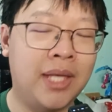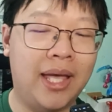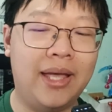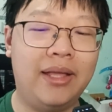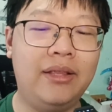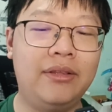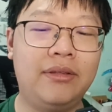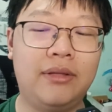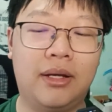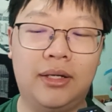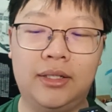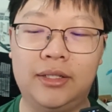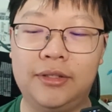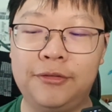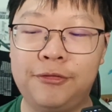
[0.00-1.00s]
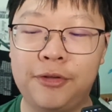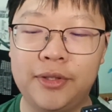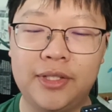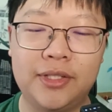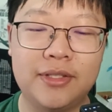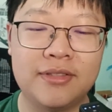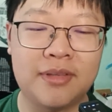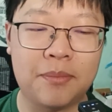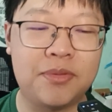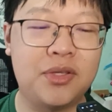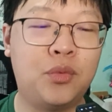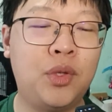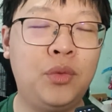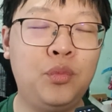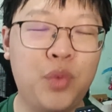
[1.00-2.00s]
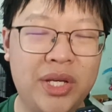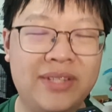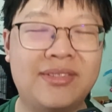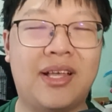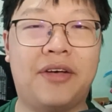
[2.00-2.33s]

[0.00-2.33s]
And for the subsequent weeks